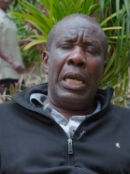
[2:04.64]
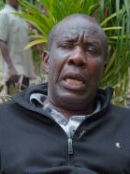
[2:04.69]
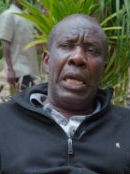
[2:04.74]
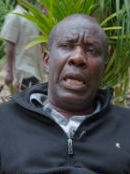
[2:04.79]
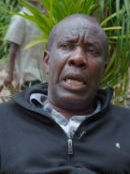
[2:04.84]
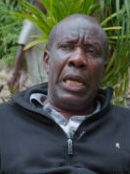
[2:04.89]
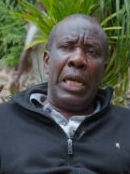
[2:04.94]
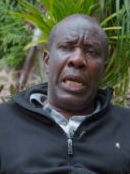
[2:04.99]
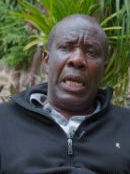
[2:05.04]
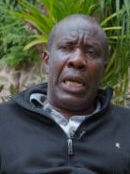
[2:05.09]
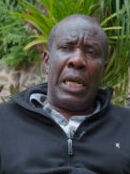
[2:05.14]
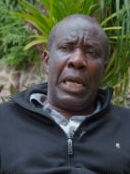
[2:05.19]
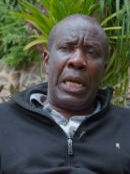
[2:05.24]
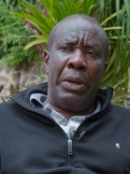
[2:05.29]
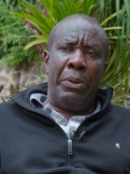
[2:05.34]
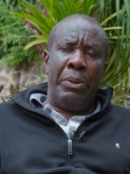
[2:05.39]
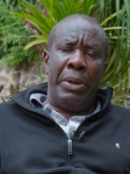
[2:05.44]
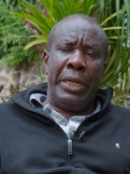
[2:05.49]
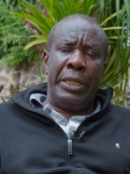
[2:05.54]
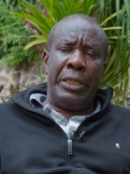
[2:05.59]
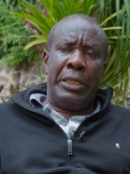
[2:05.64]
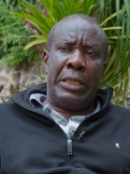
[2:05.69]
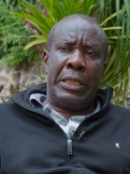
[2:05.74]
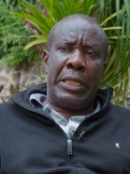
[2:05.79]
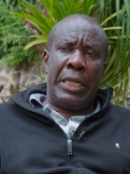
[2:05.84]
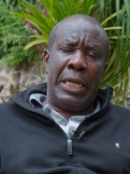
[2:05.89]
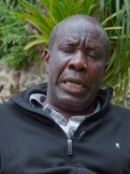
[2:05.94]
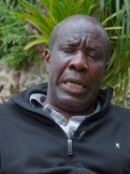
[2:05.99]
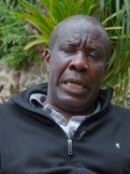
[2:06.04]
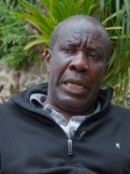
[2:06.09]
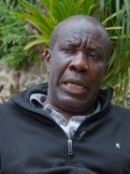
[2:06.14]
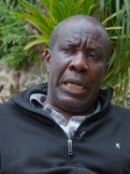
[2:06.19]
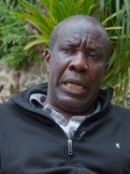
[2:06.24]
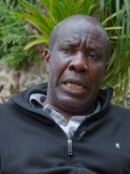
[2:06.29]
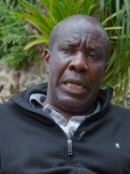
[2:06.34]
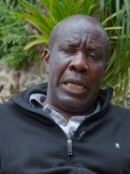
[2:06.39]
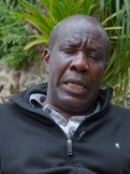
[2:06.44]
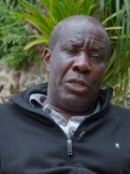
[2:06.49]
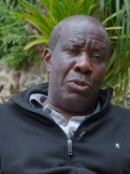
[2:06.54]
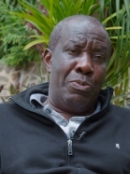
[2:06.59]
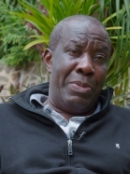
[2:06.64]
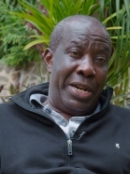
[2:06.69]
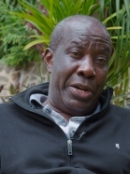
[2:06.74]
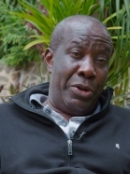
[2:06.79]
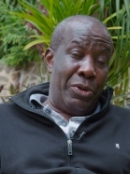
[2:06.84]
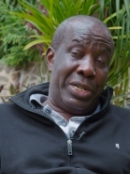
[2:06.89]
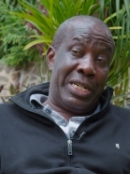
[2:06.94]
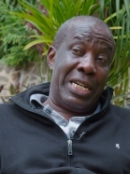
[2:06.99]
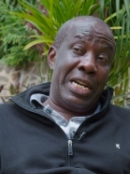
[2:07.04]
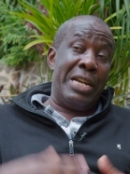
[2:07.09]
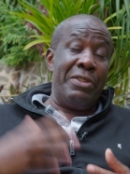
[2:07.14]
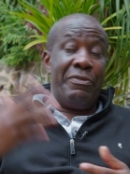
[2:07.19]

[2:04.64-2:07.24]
I went to my doctor.